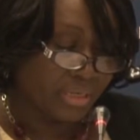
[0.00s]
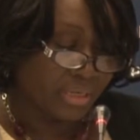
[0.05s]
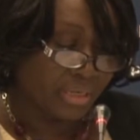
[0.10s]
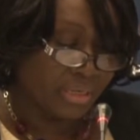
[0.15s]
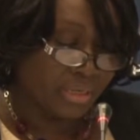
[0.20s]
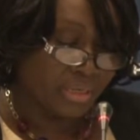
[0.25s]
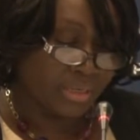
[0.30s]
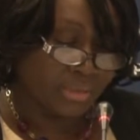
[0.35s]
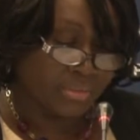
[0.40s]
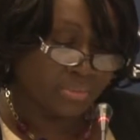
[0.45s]

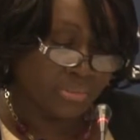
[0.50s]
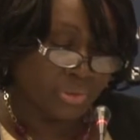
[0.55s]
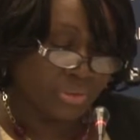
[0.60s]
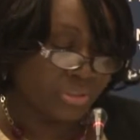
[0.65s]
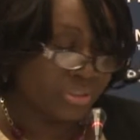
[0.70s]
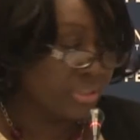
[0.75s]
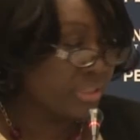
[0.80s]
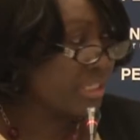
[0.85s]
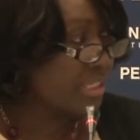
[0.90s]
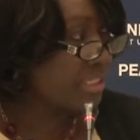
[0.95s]

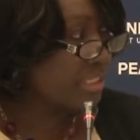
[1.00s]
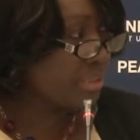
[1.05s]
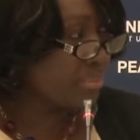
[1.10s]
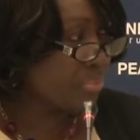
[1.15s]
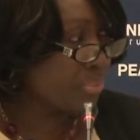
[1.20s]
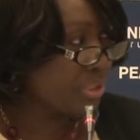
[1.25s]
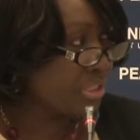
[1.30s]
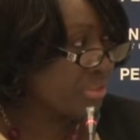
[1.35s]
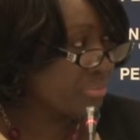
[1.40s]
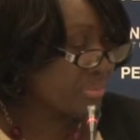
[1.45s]
Until his
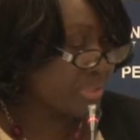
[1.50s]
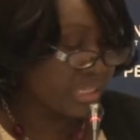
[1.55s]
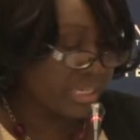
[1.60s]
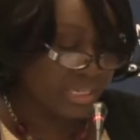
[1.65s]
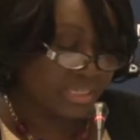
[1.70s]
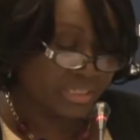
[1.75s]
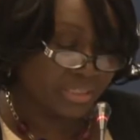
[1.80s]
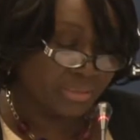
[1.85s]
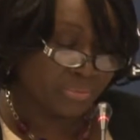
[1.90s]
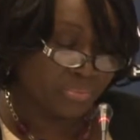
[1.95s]
appointment
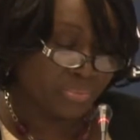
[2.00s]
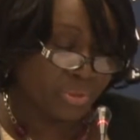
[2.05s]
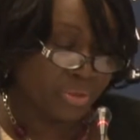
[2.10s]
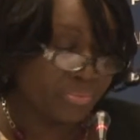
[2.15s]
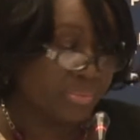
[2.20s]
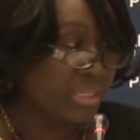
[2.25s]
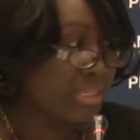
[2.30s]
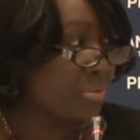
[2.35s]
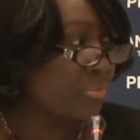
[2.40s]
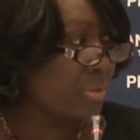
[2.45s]
as
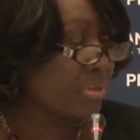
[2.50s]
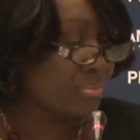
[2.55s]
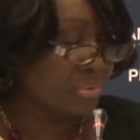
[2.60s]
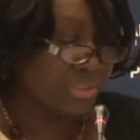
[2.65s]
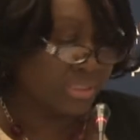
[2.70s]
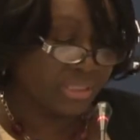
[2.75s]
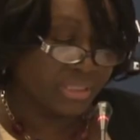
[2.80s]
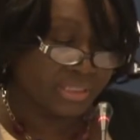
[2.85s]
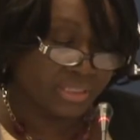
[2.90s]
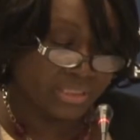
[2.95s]
permanent
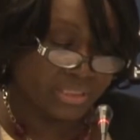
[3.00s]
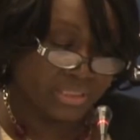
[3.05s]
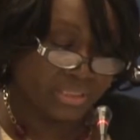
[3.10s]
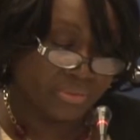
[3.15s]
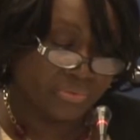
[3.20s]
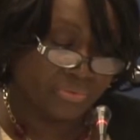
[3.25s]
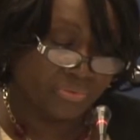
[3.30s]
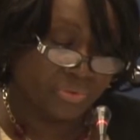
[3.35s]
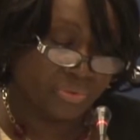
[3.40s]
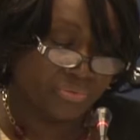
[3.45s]

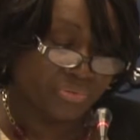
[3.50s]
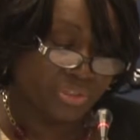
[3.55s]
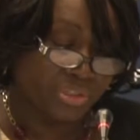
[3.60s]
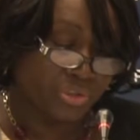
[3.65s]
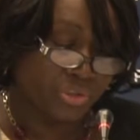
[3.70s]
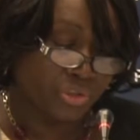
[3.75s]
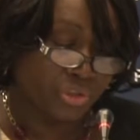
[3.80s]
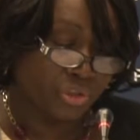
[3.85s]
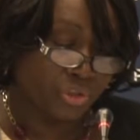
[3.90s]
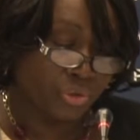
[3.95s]
representative of
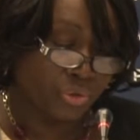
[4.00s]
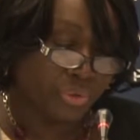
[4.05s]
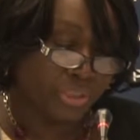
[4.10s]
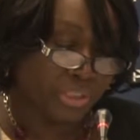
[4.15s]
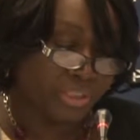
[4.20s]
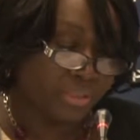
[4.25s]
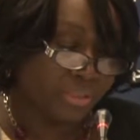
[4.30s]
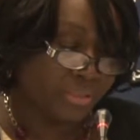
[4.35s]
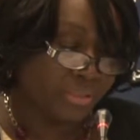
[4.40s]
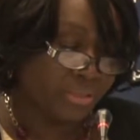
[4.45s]
his
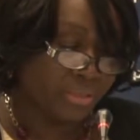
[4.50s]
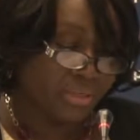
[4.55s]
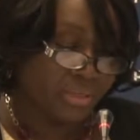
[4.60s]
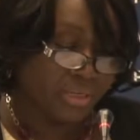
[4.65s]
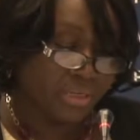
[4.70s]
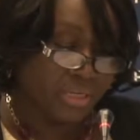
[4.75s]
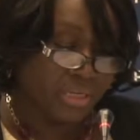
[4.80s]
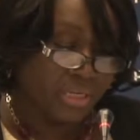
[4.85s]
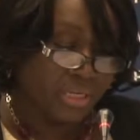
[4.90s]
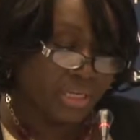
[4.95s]
country,
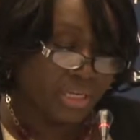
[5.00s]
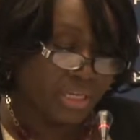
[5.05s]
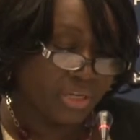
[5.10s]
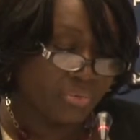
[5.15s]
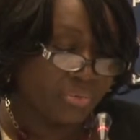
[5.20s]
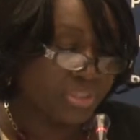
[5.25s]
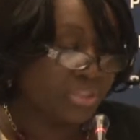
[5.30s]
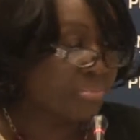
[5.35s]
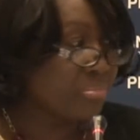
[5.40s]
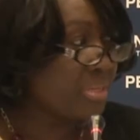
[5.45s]
he
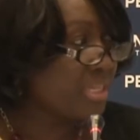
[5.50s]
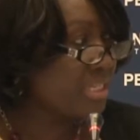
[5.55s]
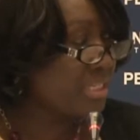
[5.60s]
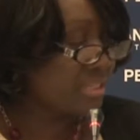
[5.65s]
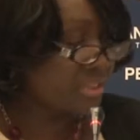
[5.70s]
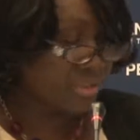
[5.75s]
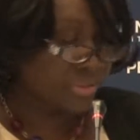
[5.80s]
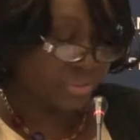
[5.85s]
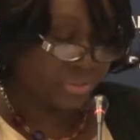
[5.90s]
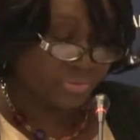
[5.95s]
was
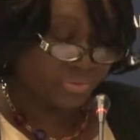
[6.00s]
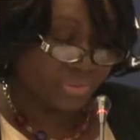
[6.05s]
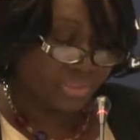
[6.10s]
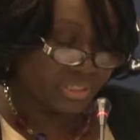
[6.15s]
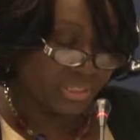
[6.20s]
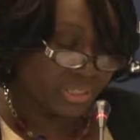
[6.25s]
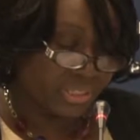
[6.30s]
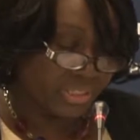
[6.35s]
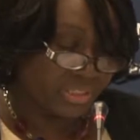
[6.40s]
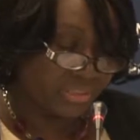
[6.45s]
Minister of
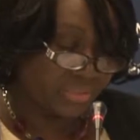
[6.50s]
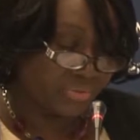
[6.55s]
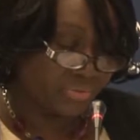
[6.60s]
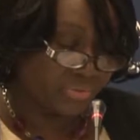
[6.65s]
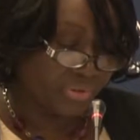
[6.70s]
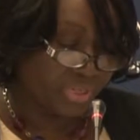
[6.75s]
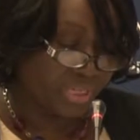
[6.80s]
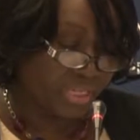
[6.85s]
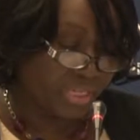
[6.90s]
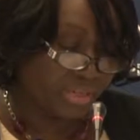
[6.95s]
State
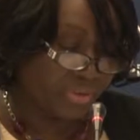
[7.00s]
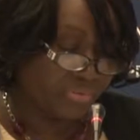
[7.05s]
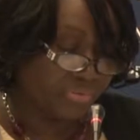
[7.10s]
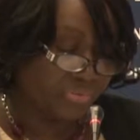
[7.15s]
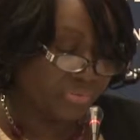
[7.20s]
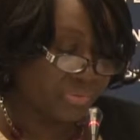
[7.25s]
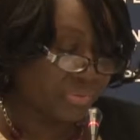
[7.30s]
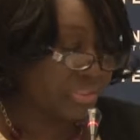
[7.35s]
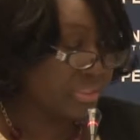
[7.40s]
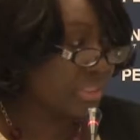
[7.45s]
for
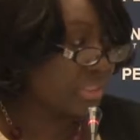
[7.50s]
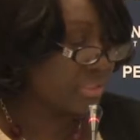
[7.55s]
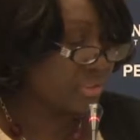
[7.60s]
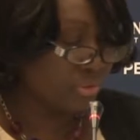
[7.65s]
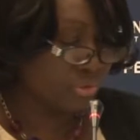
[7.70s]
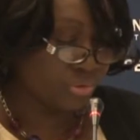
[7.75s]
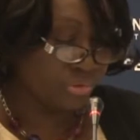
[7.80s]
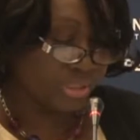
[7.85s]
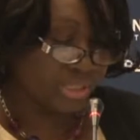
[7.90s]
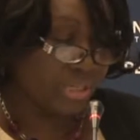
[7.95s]
Health since
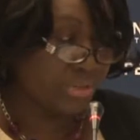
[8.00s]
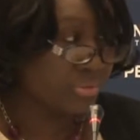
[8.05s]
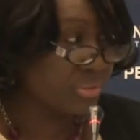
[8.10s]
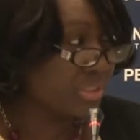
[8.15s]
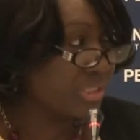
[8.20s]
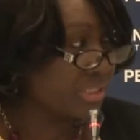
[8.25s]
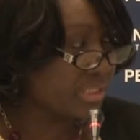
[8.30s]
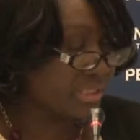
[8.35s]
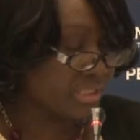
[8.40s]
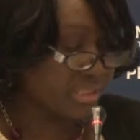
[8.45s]

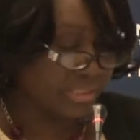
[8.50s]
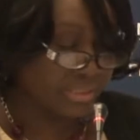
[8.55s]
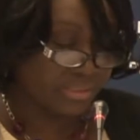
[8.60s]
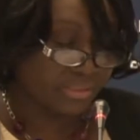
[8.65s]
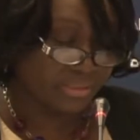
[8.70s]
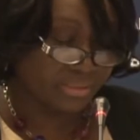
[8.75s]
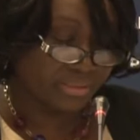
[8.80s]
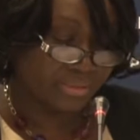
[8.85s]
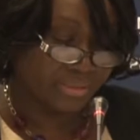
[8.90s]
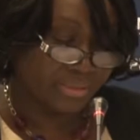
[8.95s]

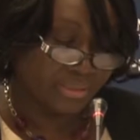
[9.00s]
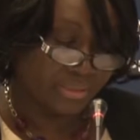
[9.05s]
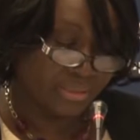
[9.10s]
2006.